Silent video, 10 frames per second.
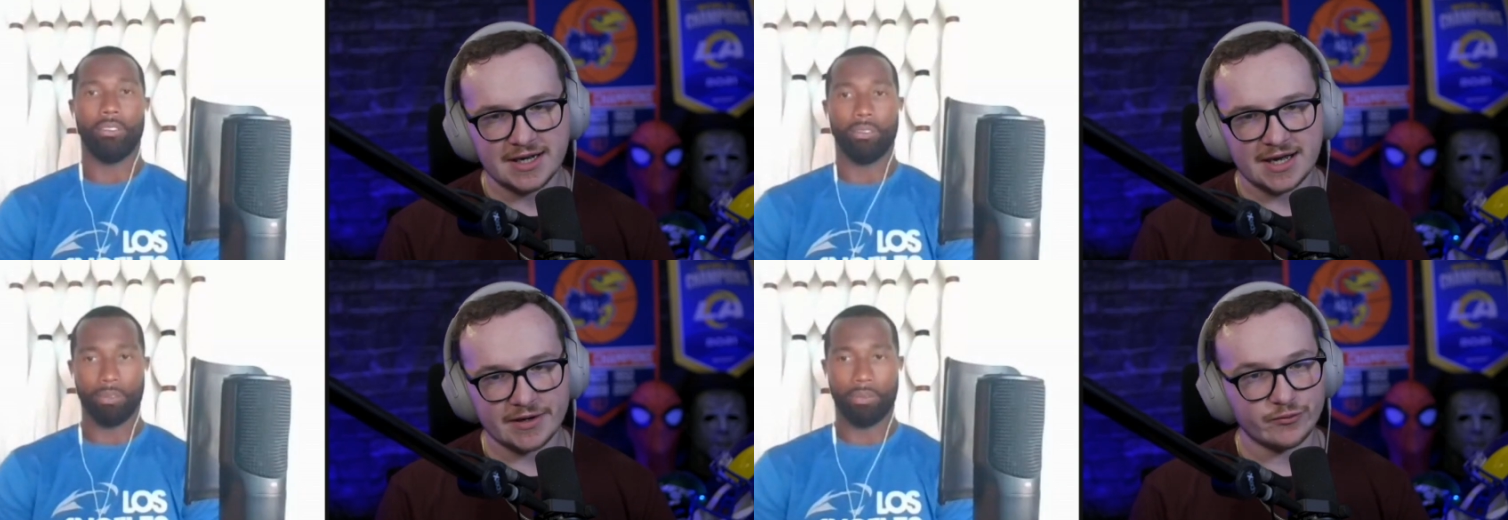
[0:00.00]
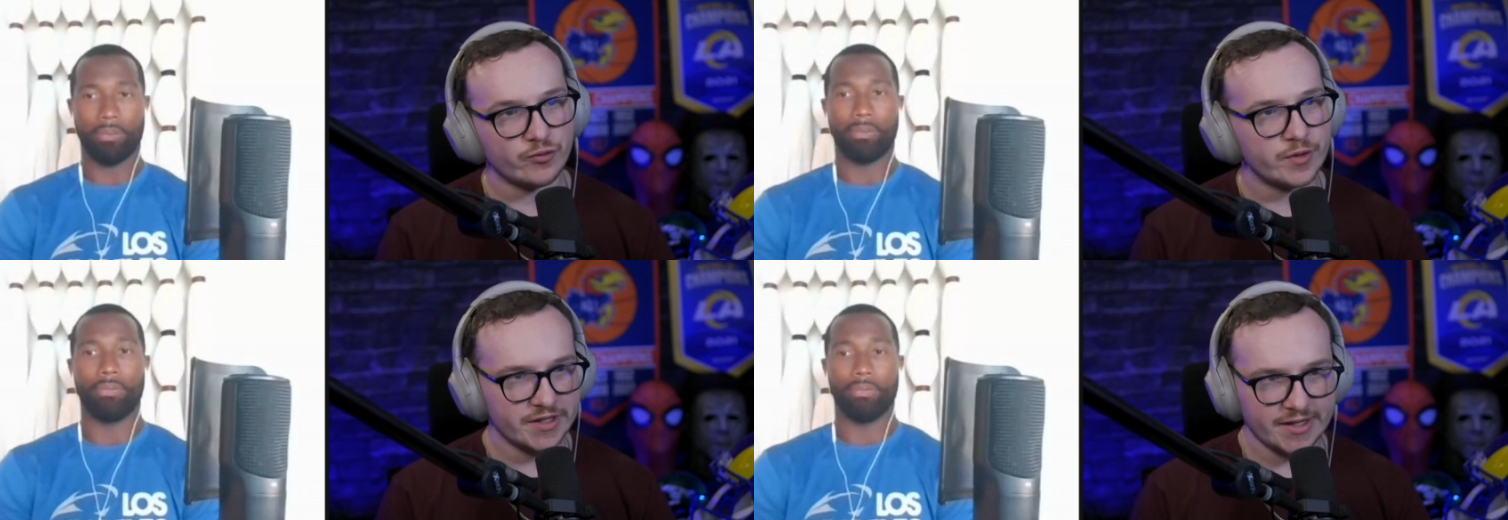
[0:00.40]
Speaker 1: I
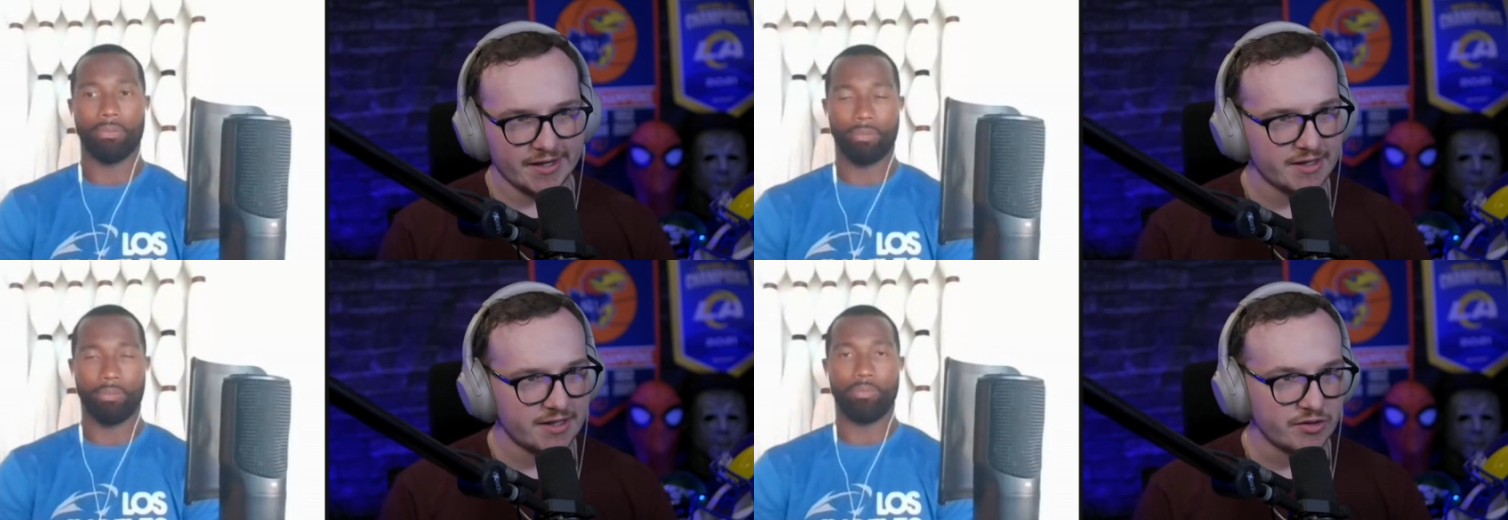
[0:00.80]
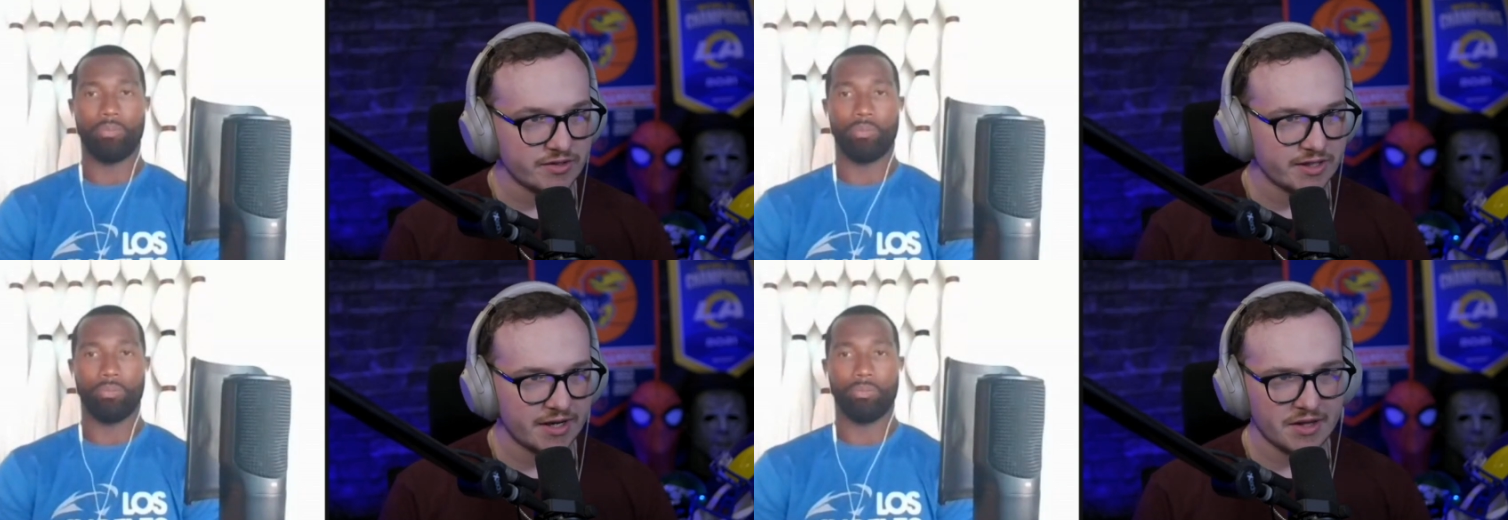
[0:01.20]
really like the
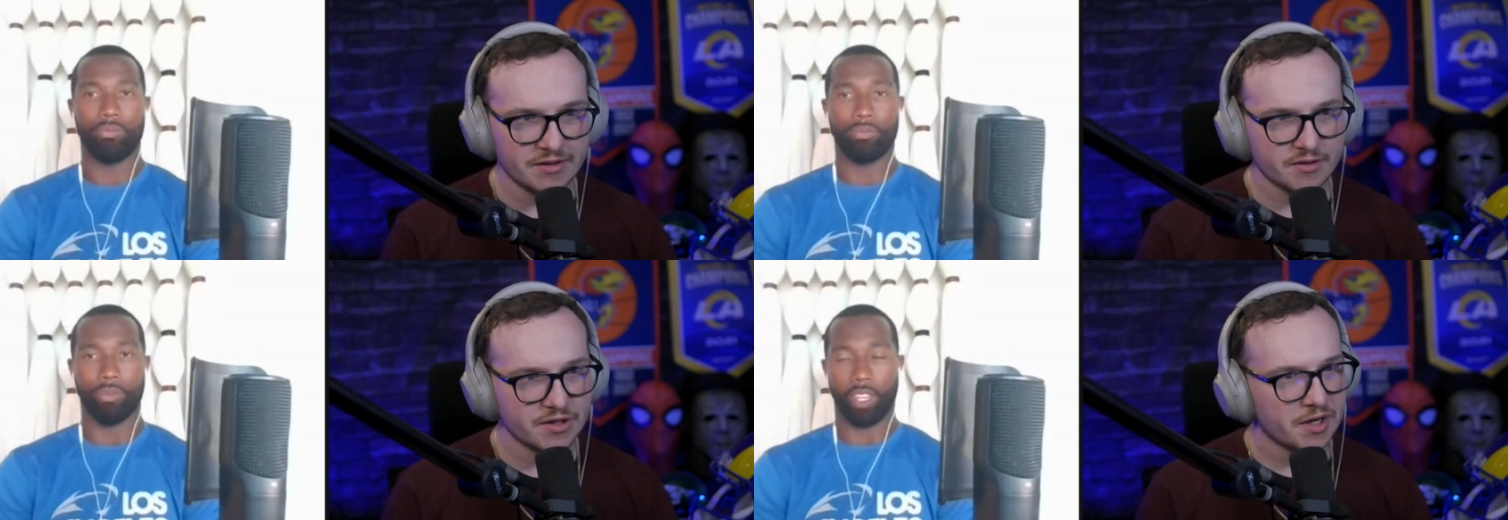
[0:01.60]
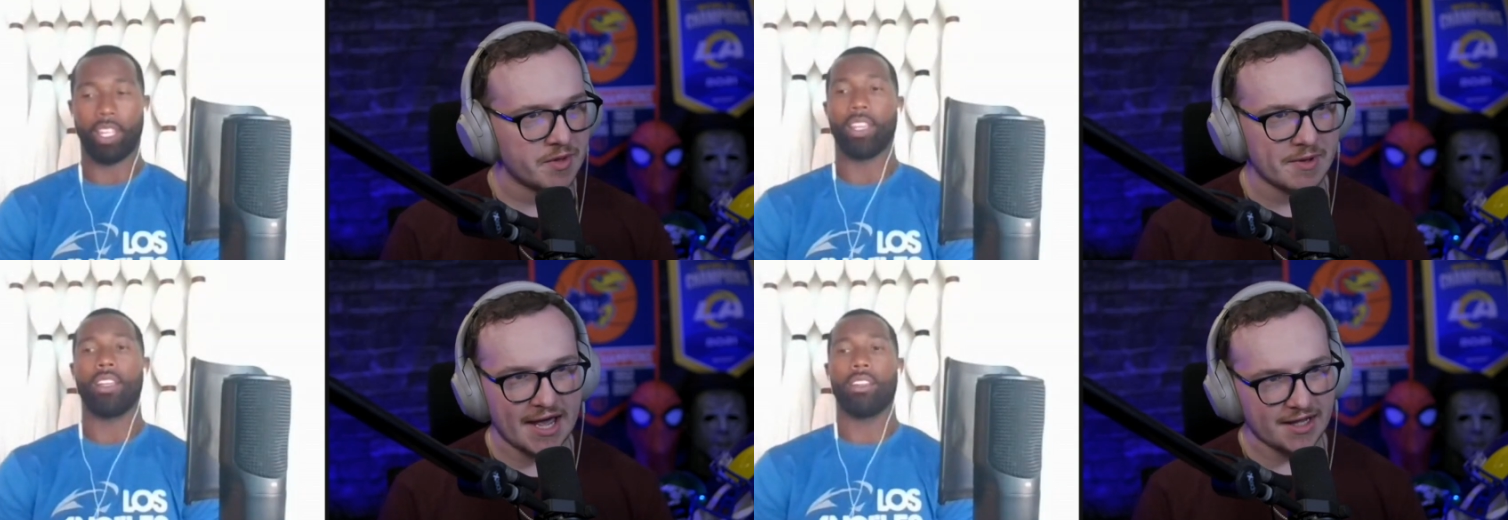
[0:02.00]
Eagles. I think they're going to
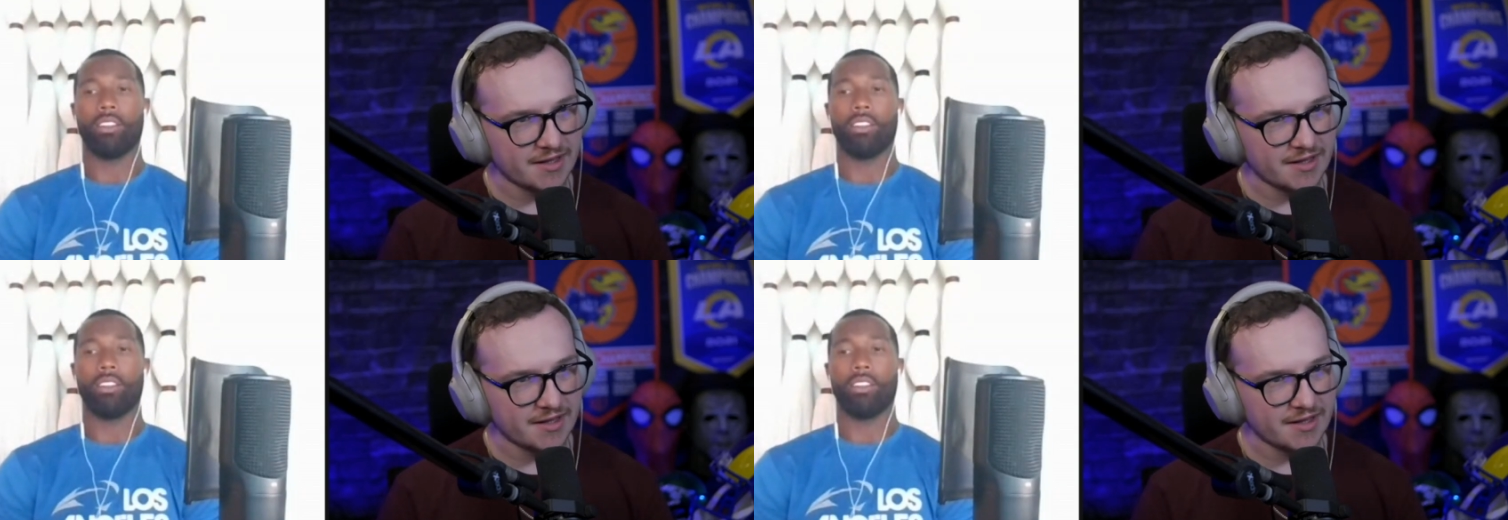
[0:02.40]
be back